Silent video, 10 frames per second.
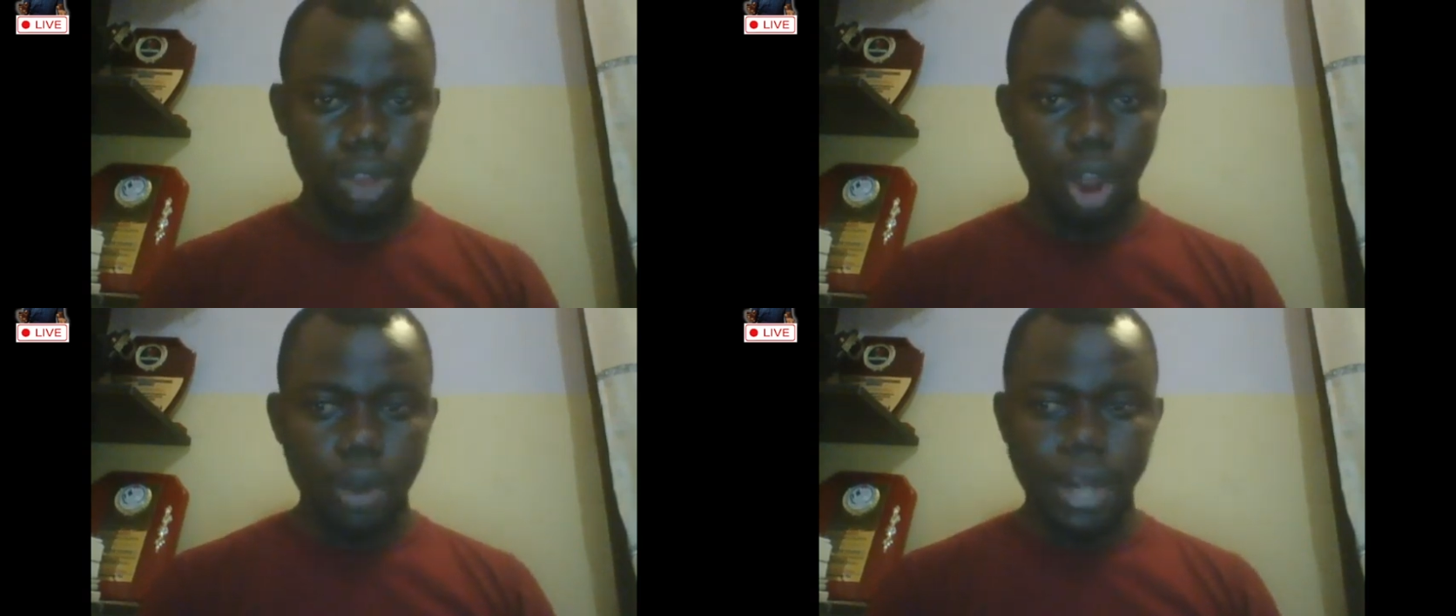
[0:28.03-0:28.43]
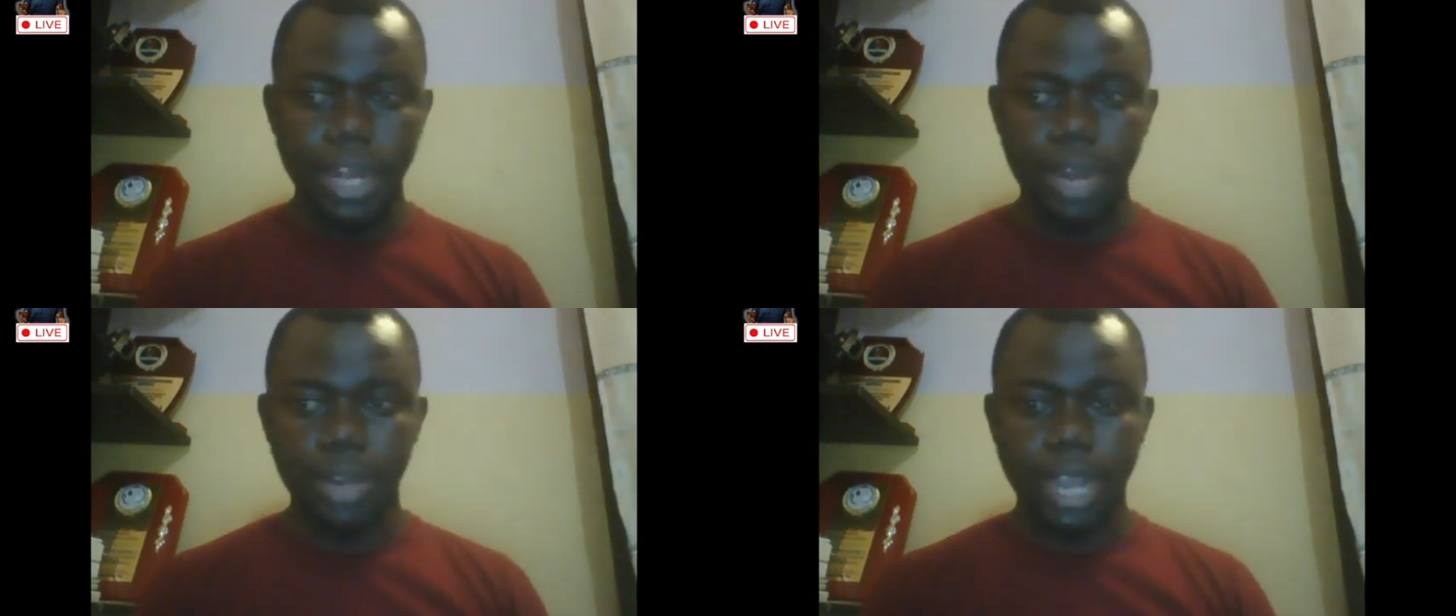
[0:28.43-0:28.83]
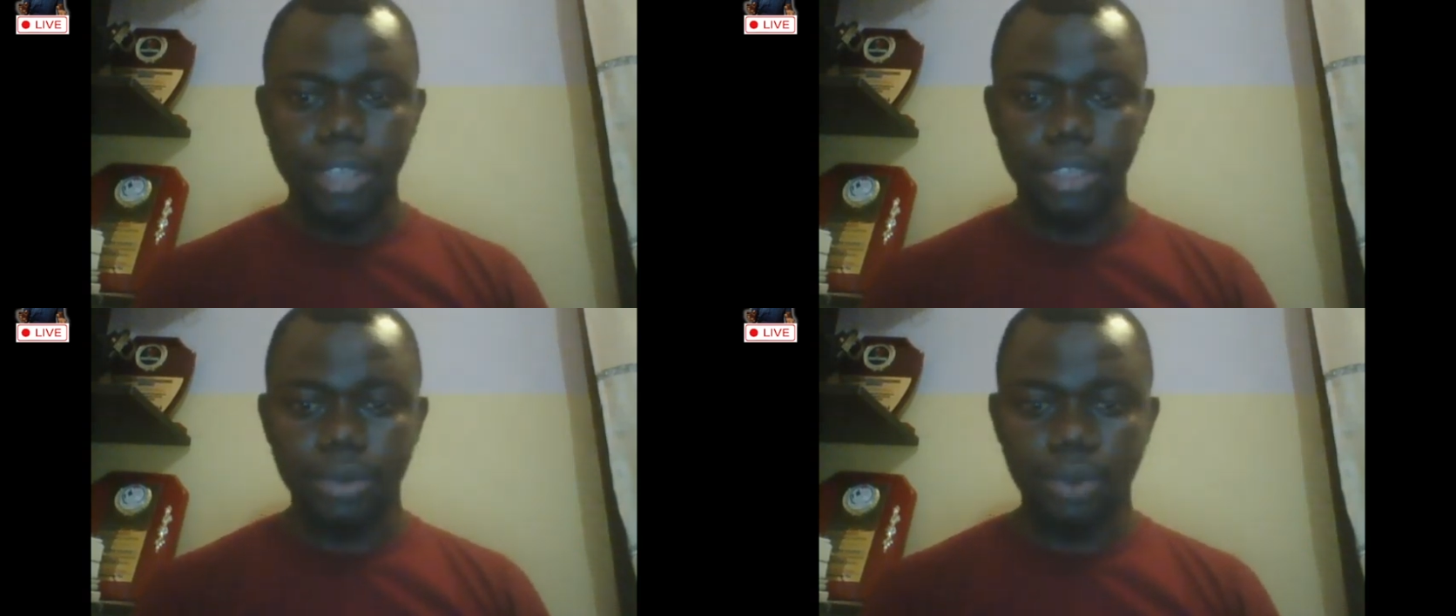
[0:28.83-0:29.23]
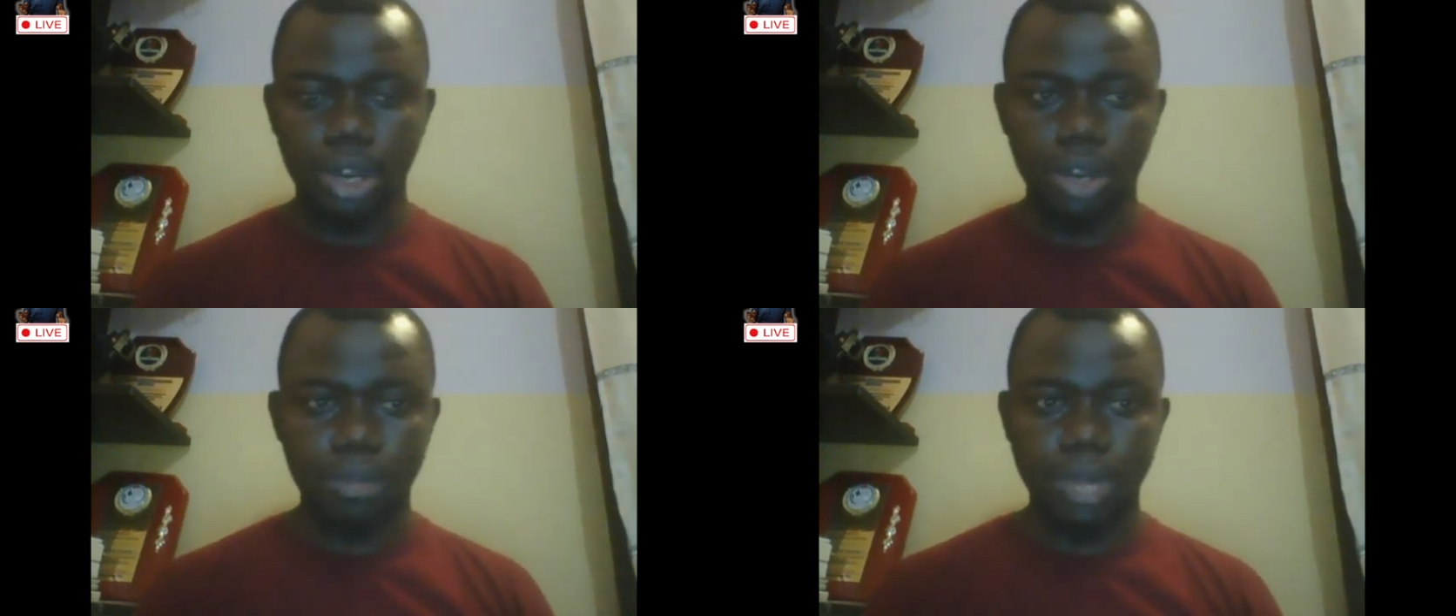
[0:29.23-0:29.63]
All right, hello guys,
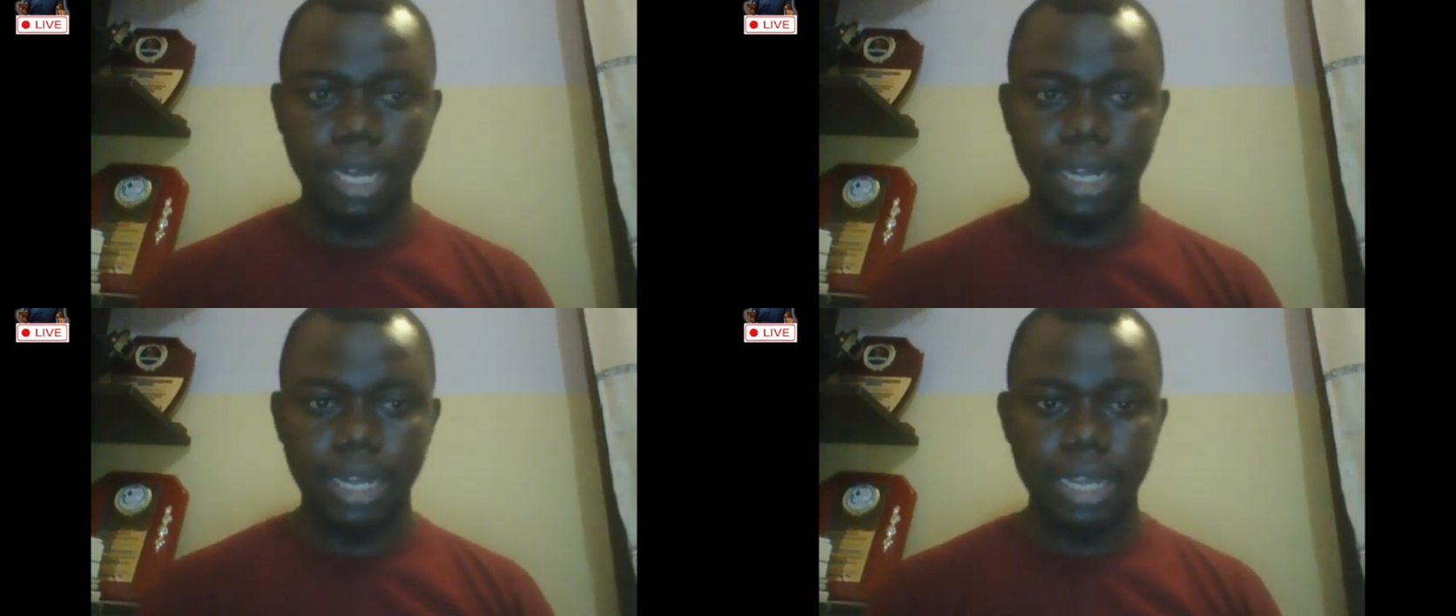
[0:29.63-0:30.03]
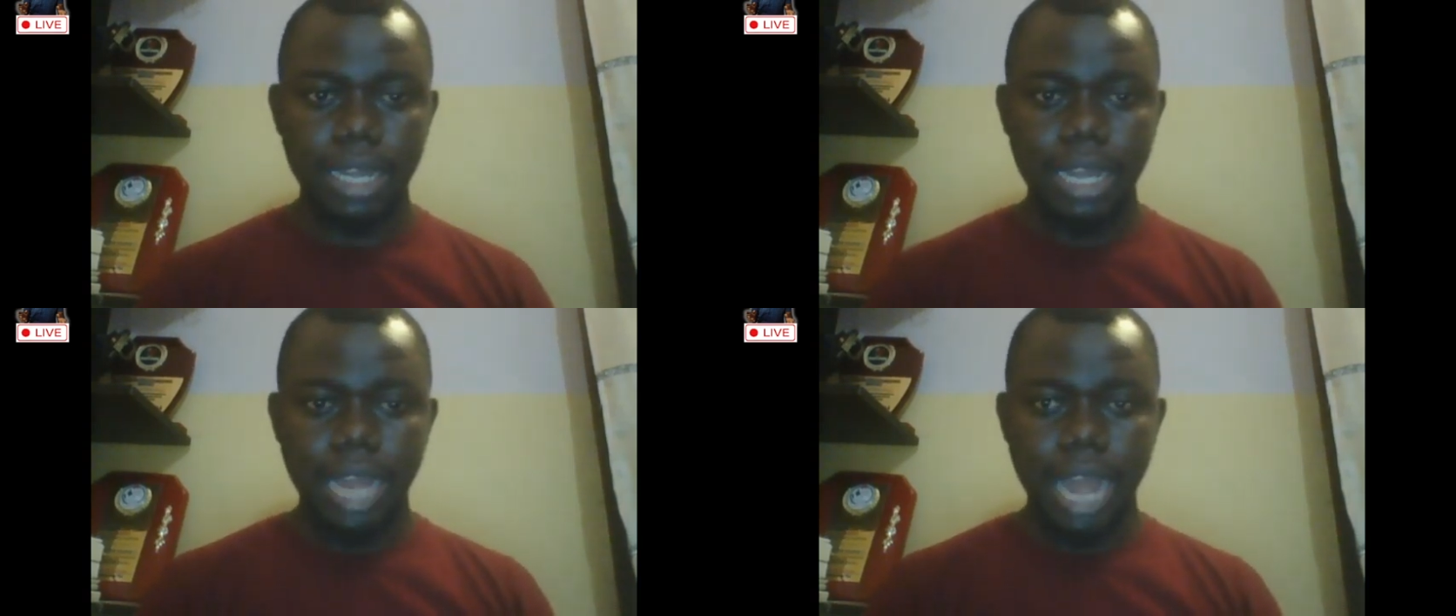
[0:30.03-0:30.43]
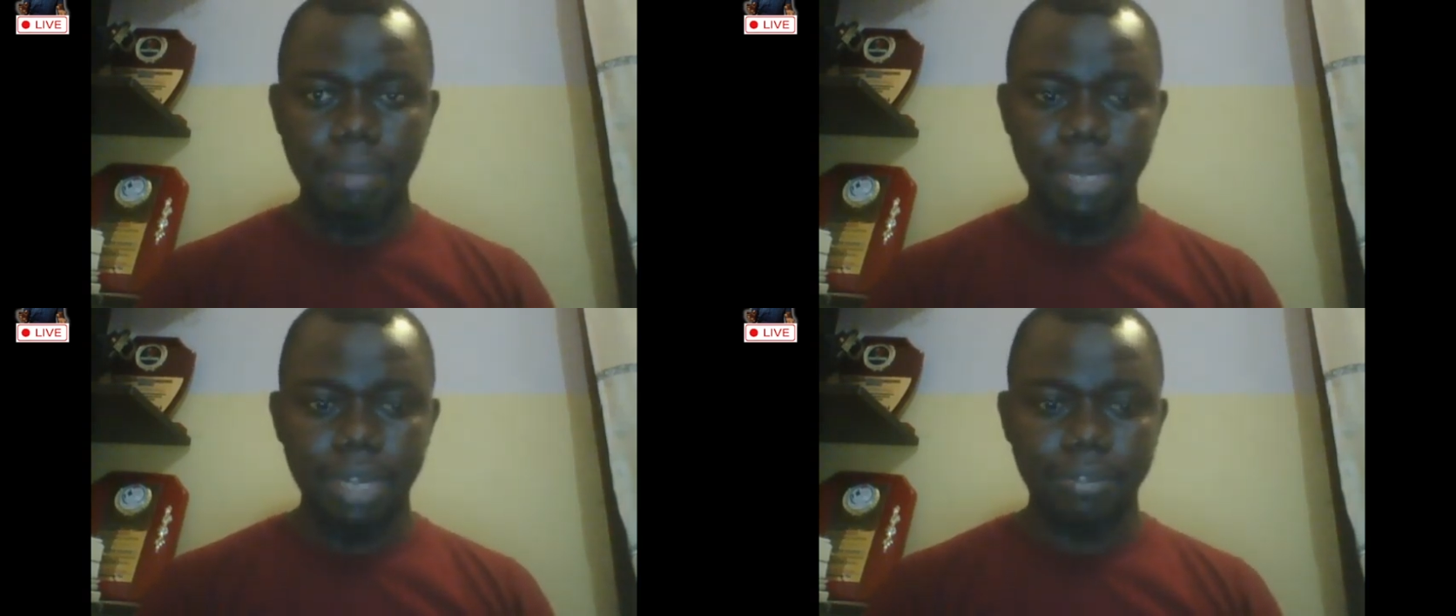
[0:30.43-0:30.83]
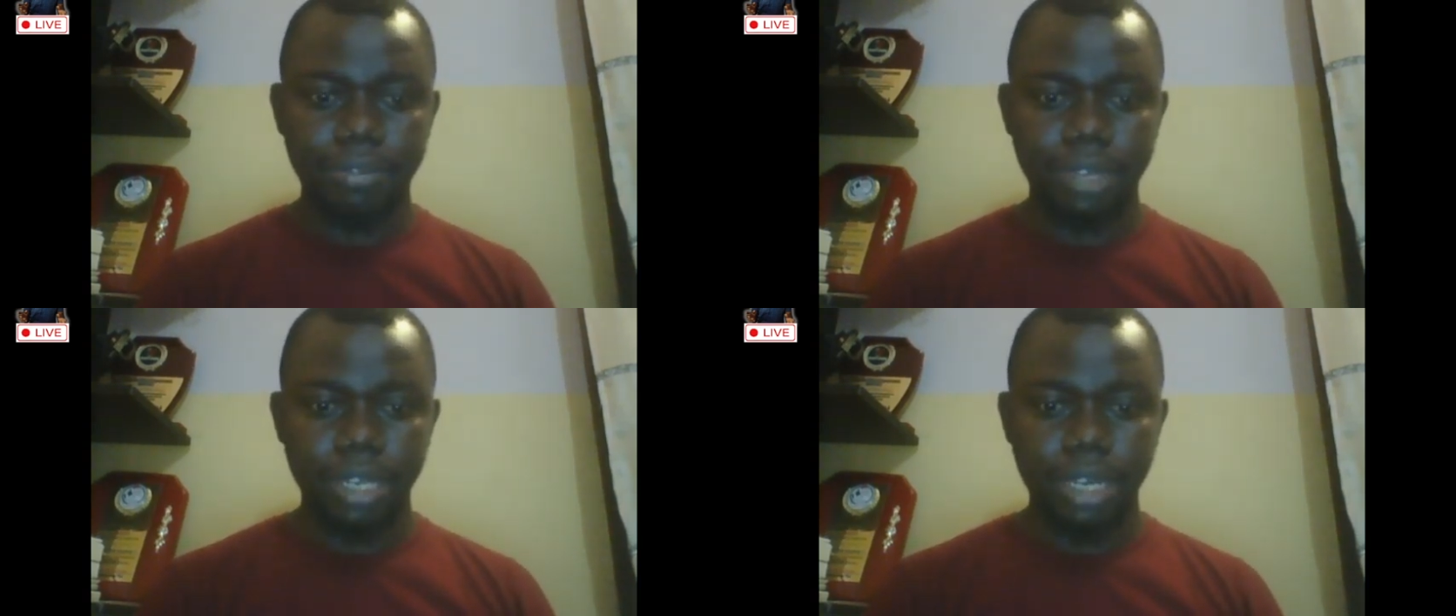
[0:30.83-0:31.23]
welcome back. I believe
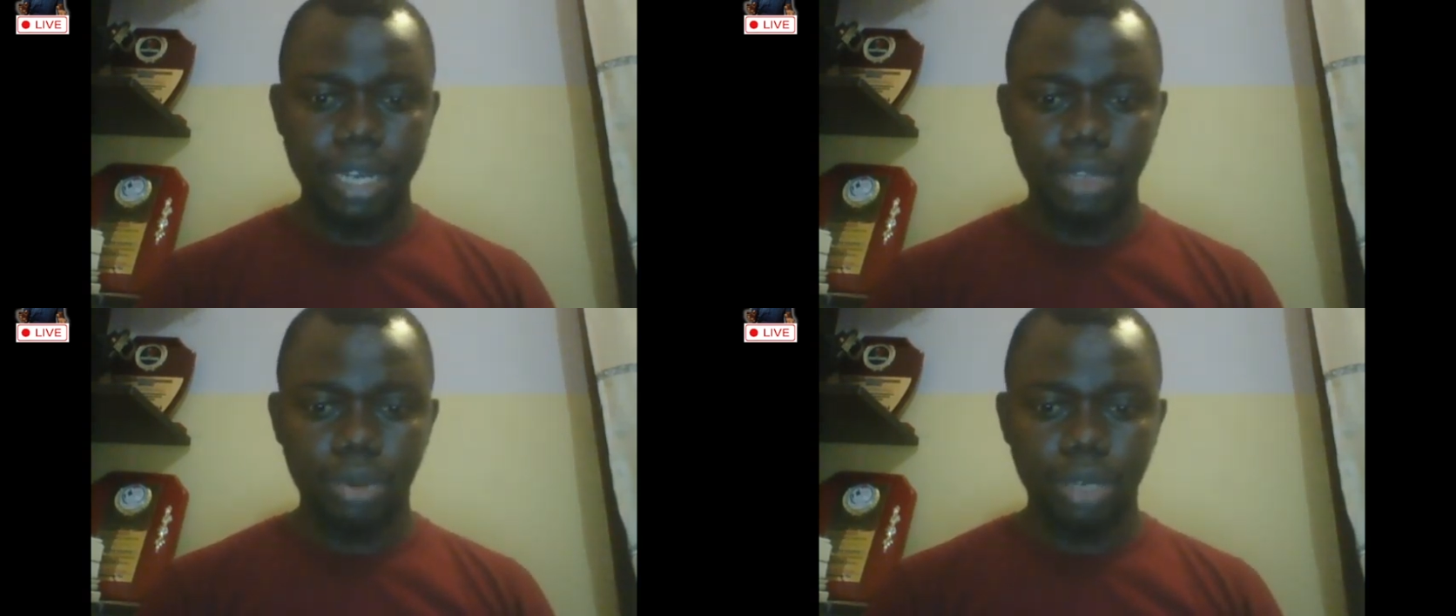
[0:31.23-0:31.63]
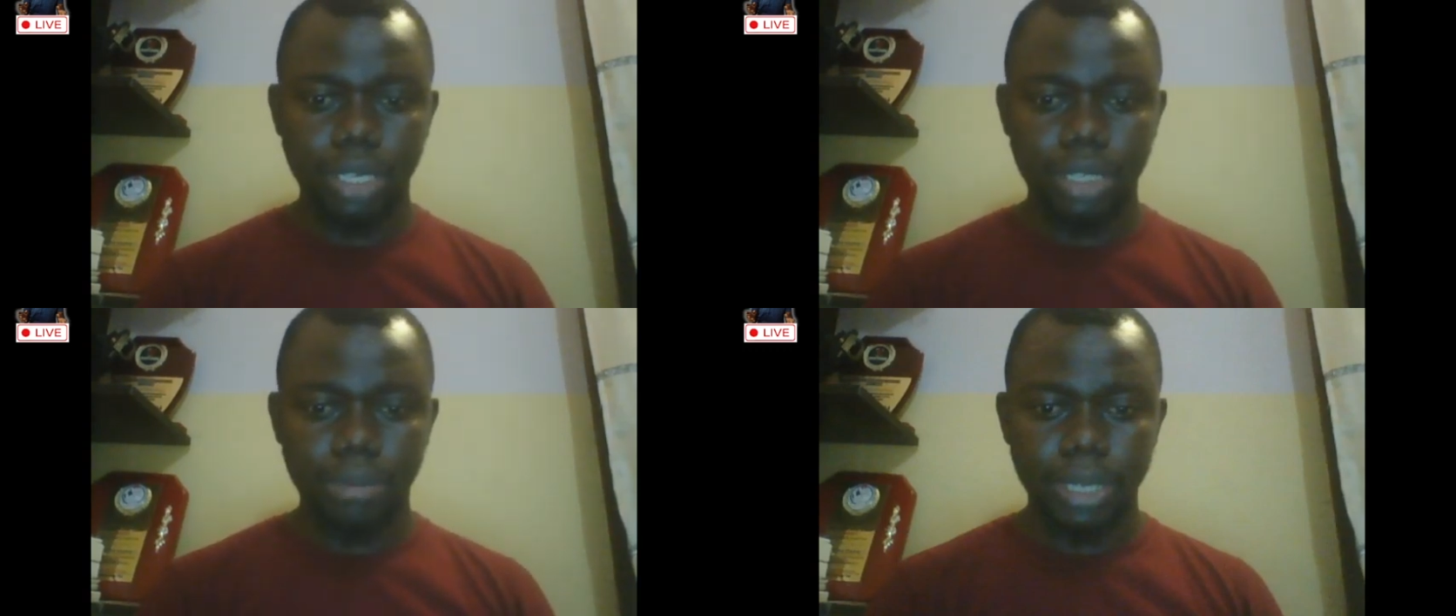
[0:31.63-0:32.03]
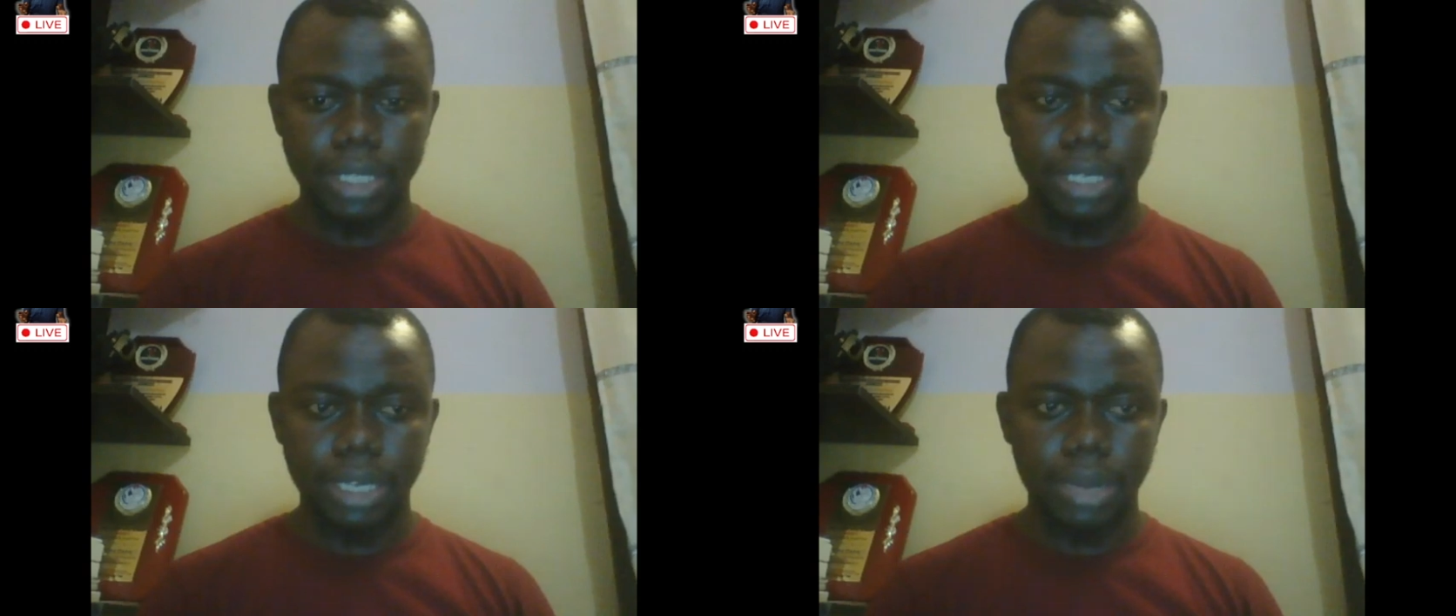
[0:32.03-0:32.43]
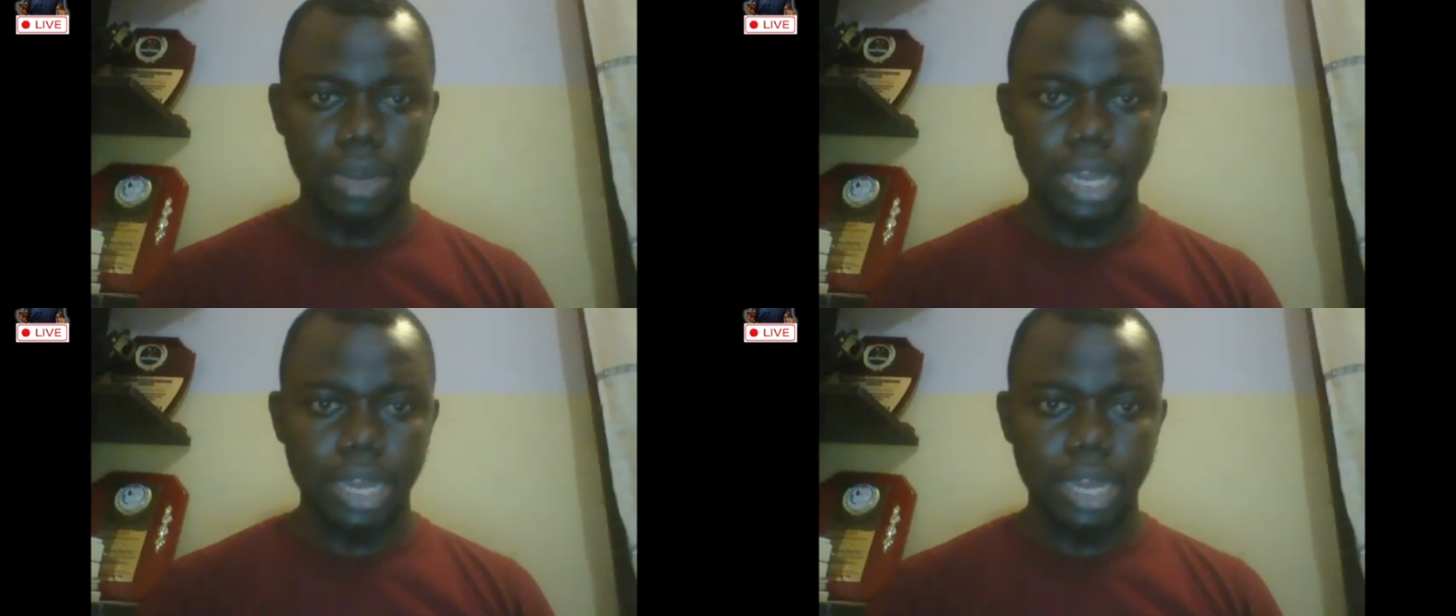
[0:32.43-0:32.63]
the network is better now